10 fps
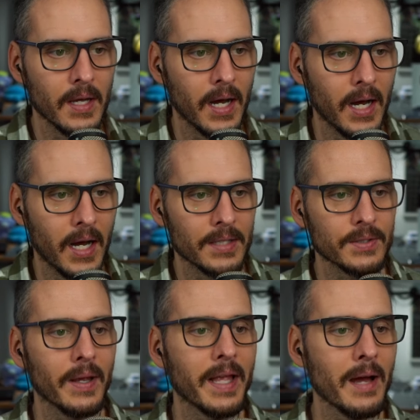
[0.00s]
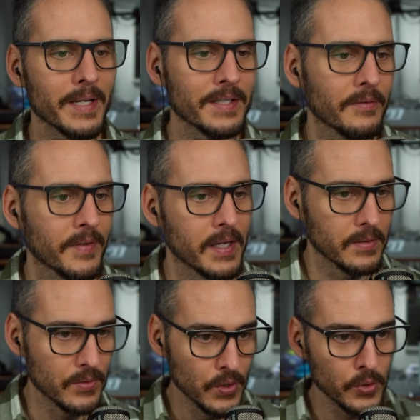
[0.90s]
Uh, so I got myself a
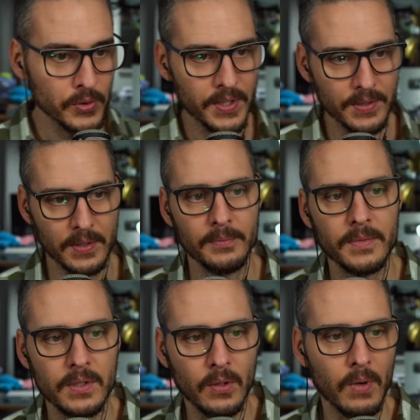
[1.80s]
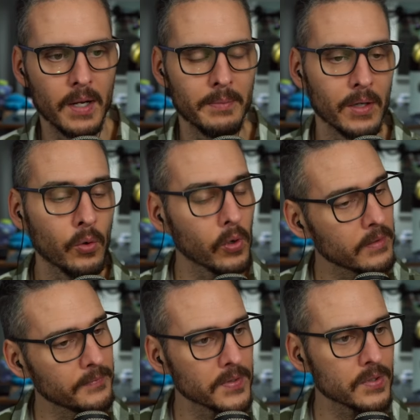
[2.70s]
new system to run my core
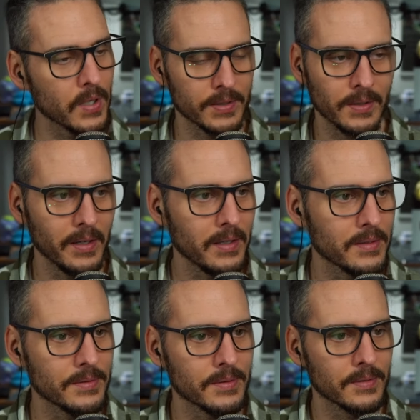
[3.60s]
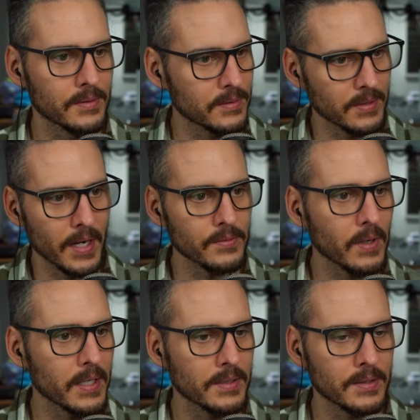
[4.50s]
infrastructure. Hey, this, this, ties
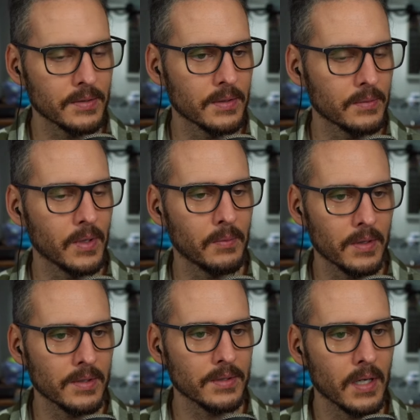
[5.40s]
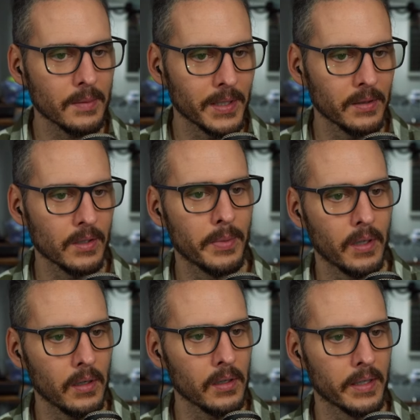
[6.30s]
right into what we were just talking about a little bit
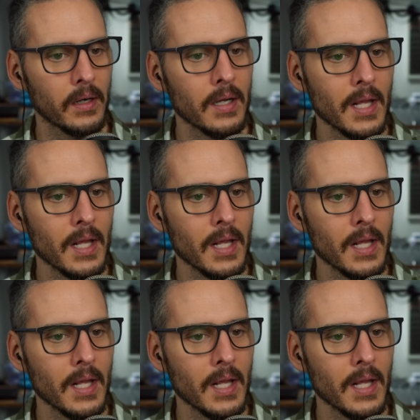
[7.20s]
earlier.